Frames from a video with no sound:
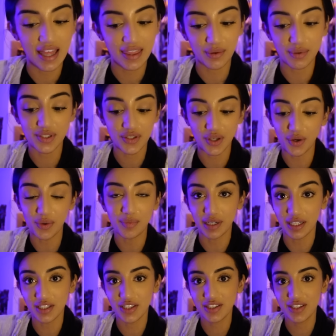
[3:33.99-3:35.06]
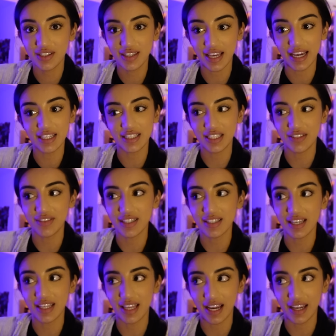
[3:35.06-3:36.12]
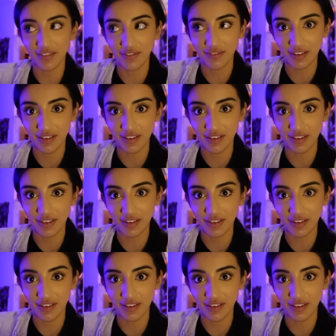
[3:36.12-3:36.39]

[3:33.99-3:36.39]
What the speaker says: There was so much that I achieved this year that I